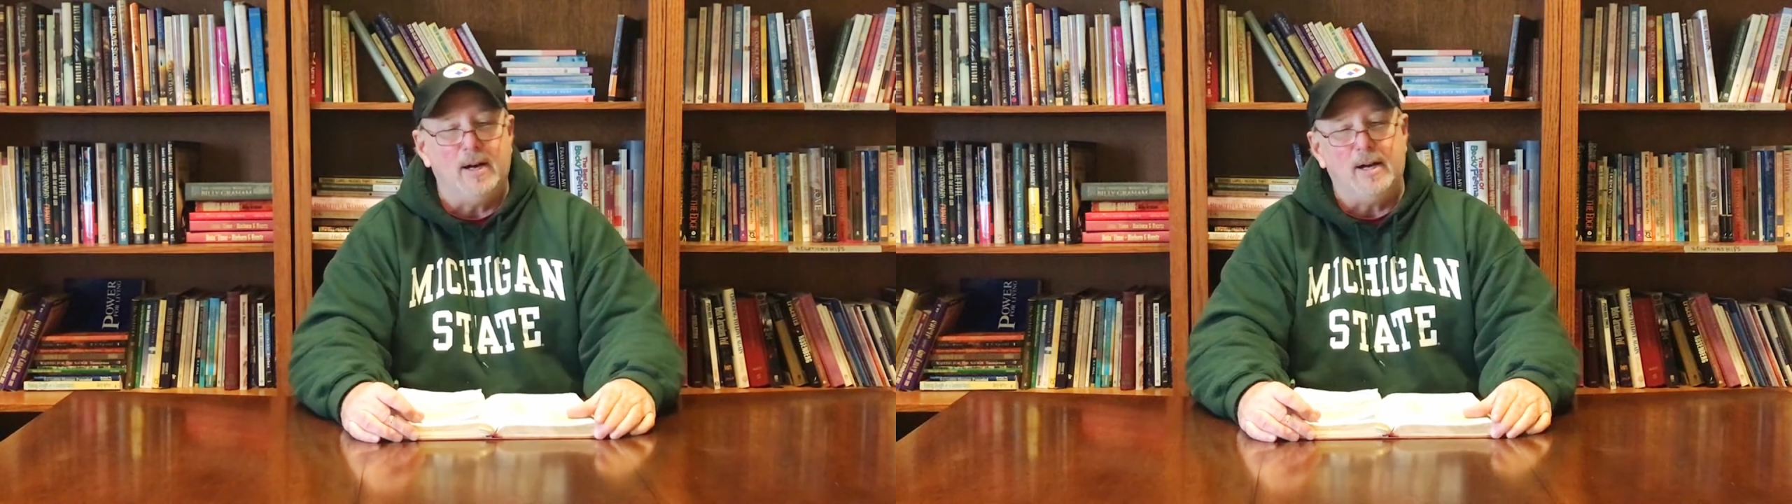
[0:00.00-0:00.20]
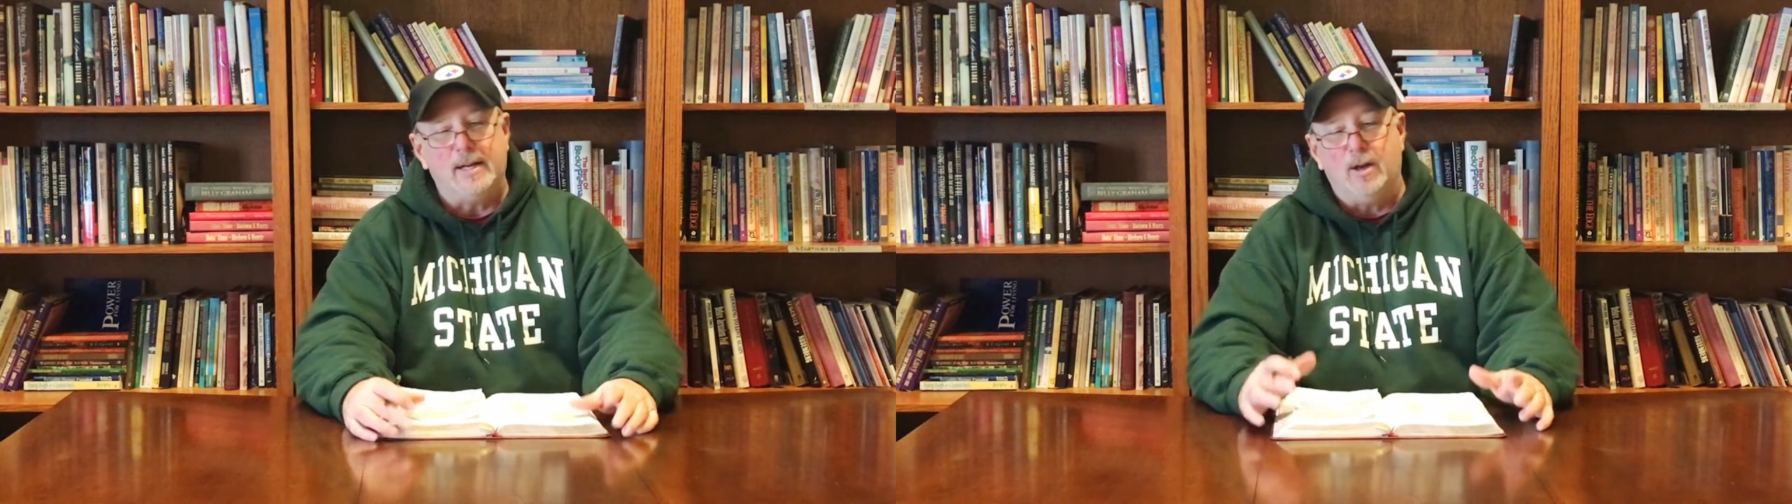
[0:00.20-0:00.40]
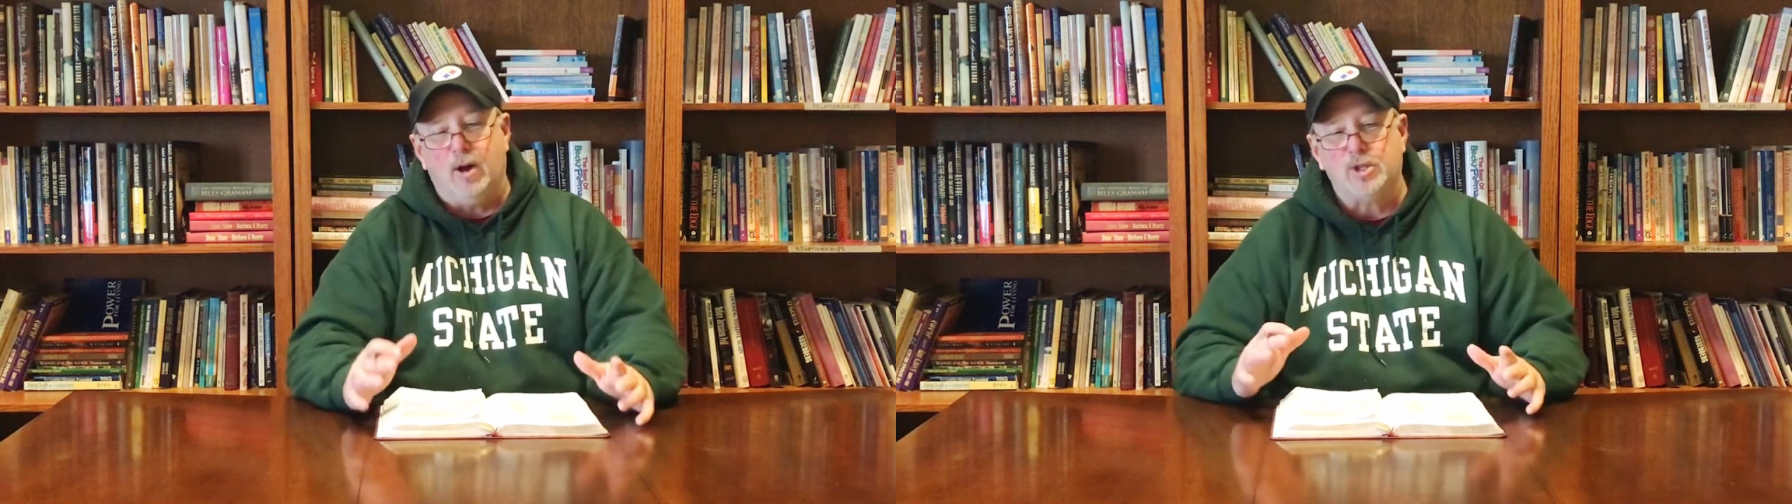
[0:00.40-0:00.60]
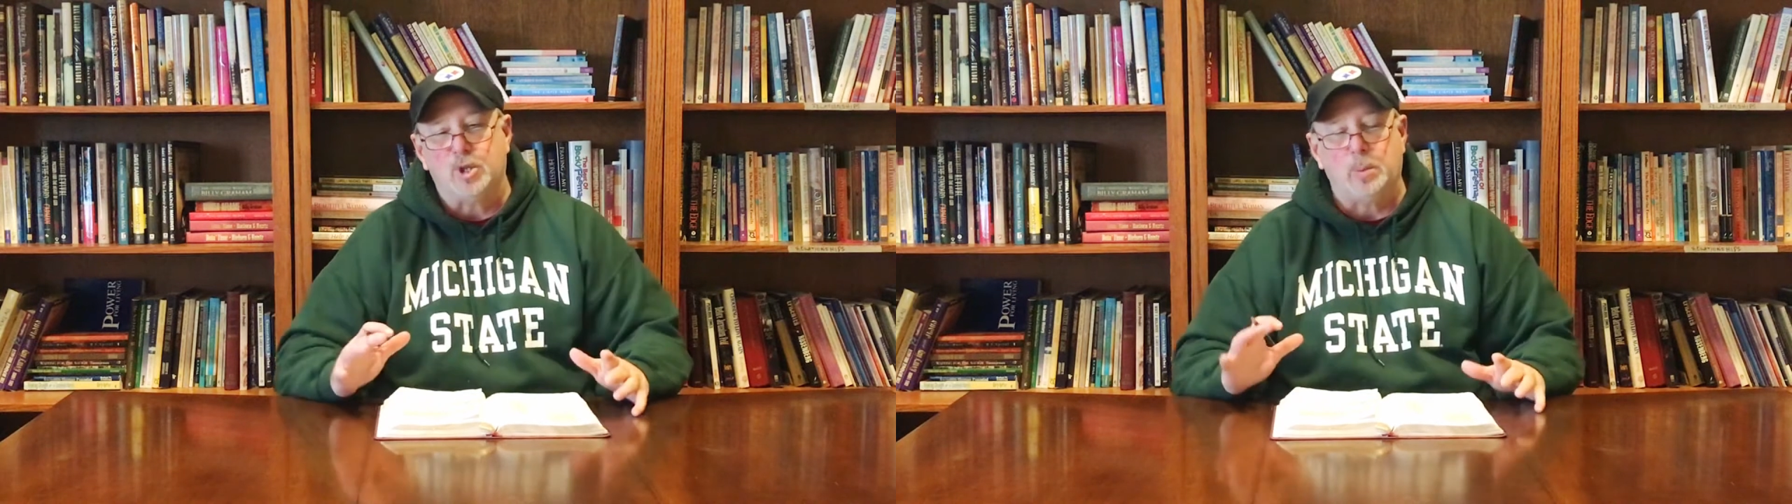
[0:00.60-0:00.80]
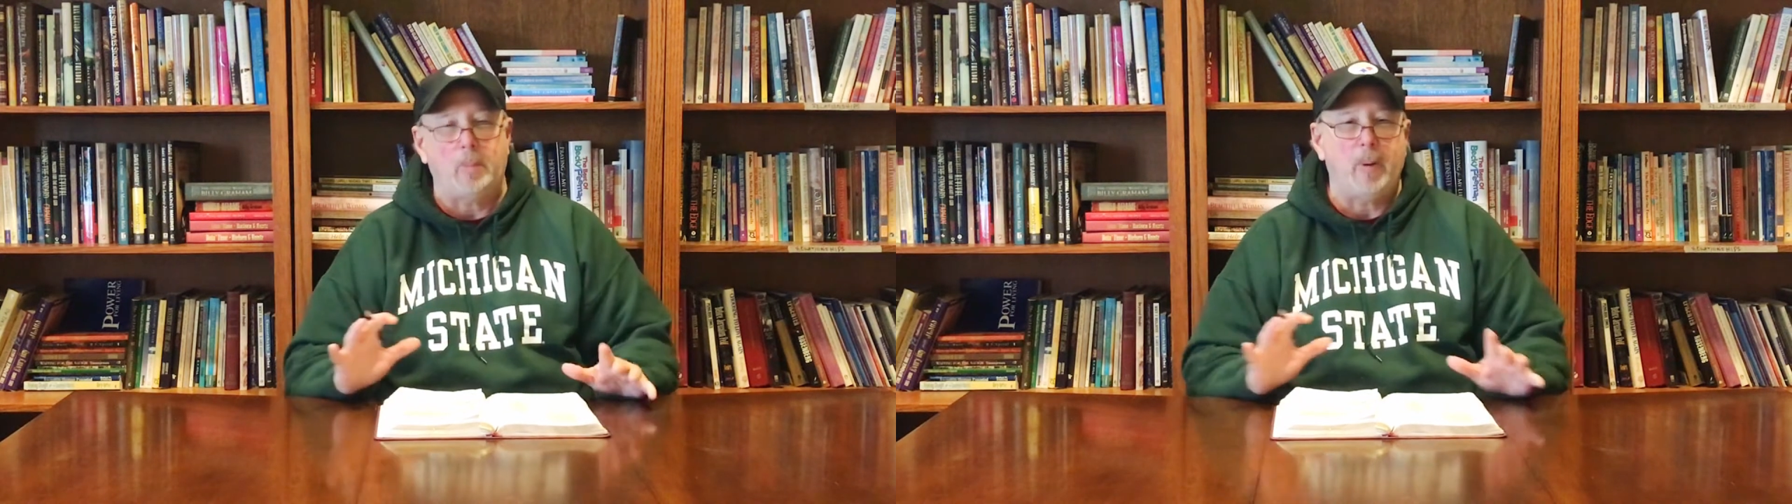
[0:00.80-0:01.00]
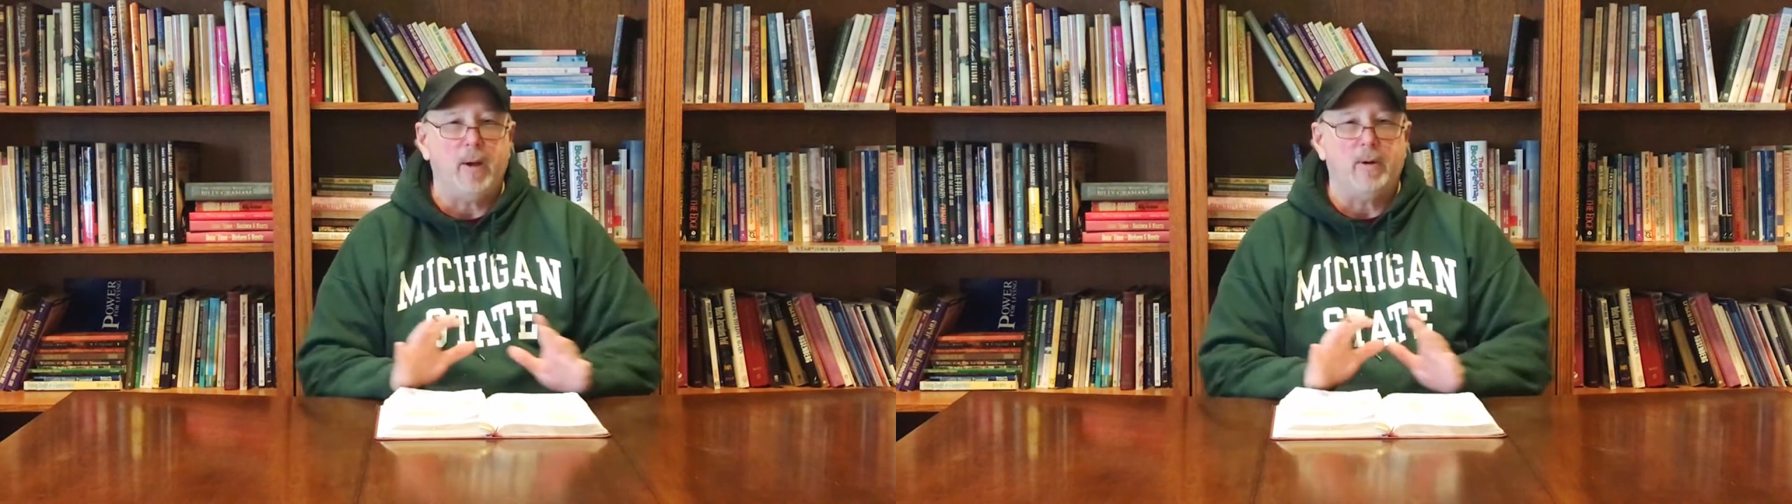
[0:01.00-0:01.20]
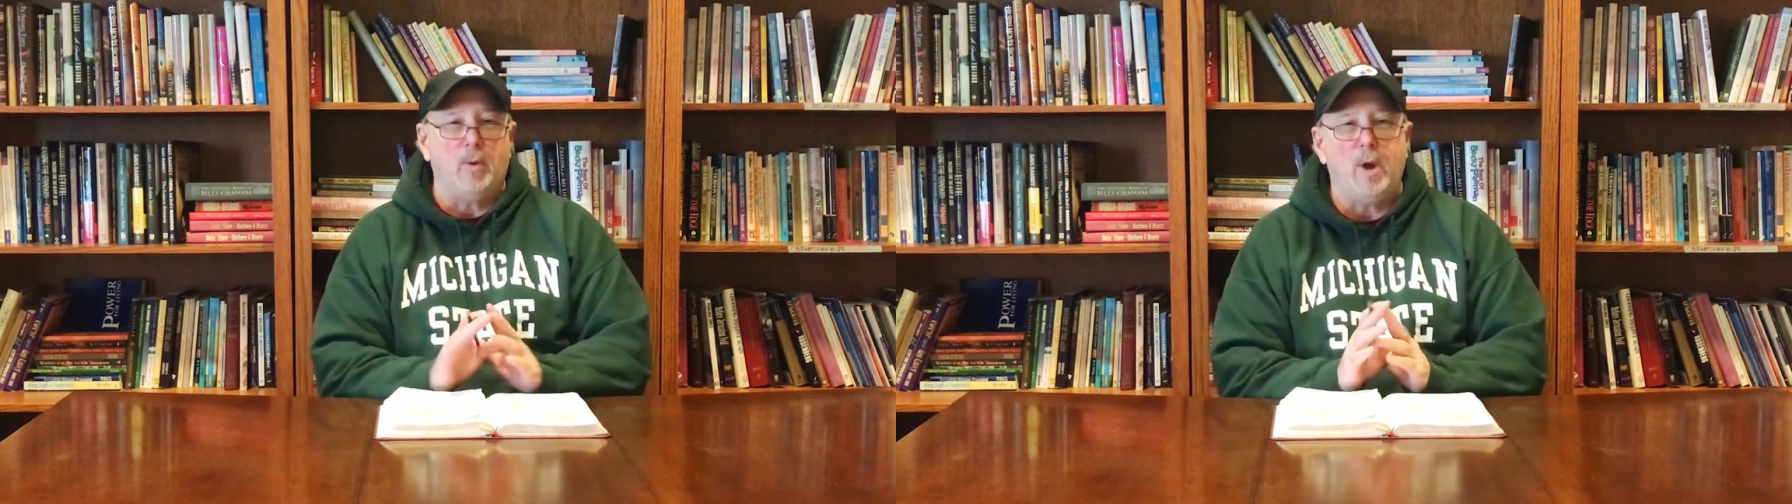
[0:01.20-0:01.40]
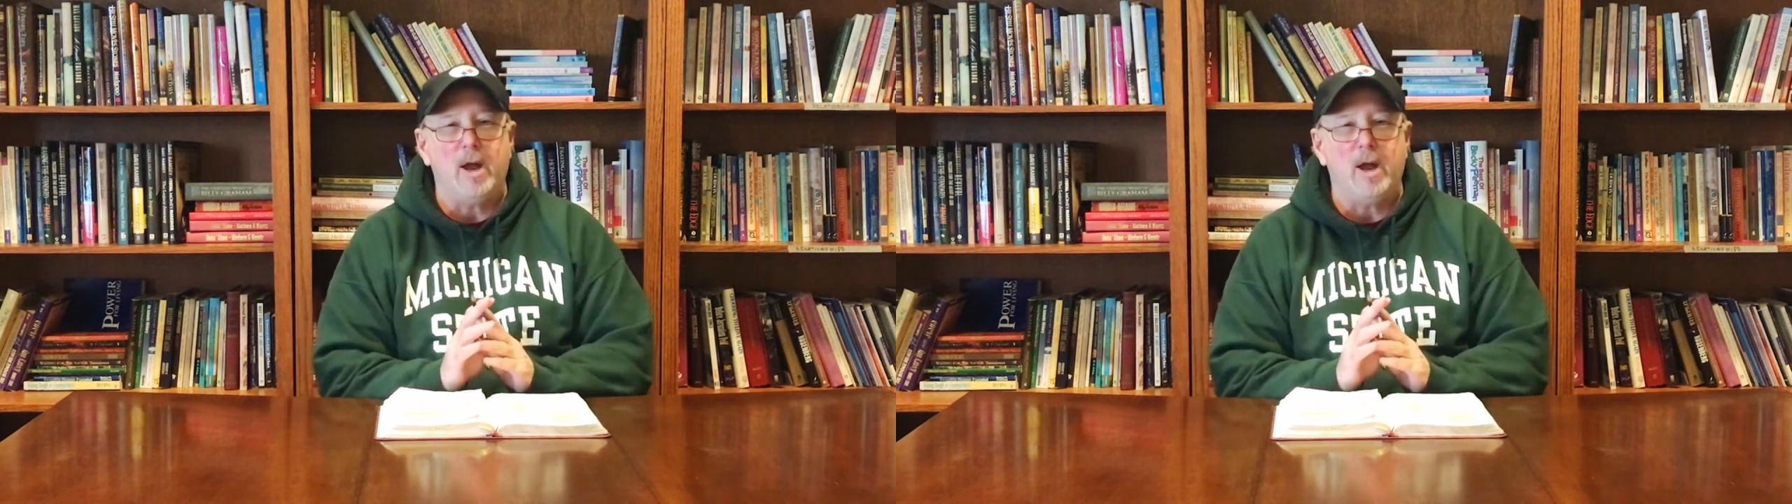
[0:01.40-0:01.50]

uh, he also prepared a